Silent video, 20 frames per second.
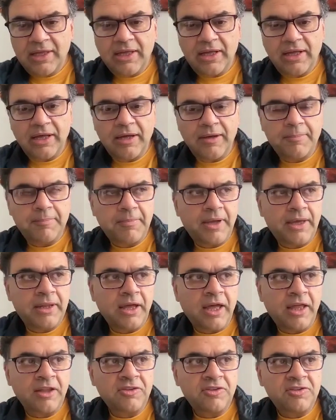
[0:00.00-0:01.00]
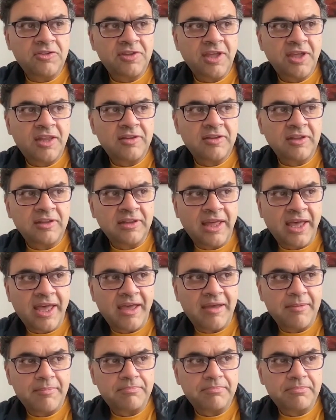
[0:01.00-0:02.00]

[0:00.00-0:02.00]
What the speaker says: and understanding that